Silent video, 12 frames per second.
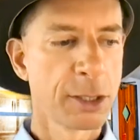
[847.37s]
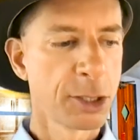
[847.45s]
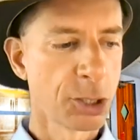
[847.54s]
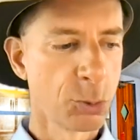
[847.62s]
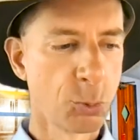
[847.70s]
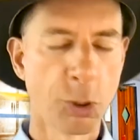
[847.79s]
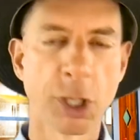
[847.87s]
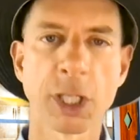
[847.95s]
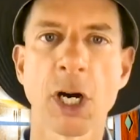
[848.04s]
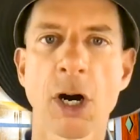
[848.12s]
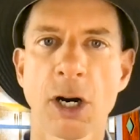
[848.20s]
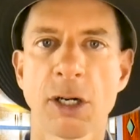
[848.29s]
to
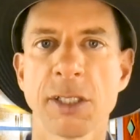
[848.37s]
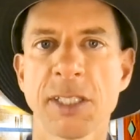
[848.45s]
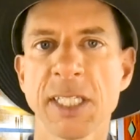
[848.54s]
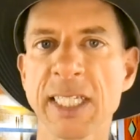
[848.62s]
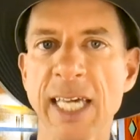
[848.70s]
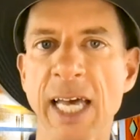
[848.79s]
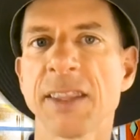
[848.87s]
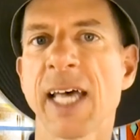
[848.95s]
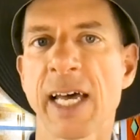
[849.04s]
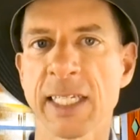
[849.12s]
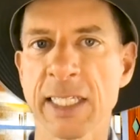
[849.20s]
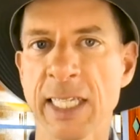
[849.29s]
work hard to get
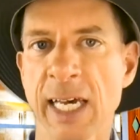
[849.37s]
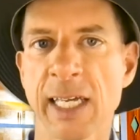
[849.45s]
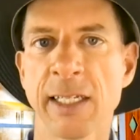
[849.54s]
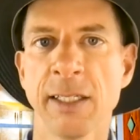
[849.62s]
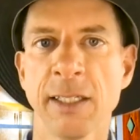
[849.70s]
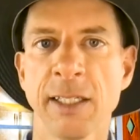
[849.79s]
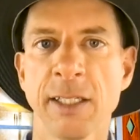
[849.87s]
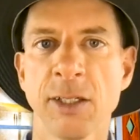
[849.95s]
that again,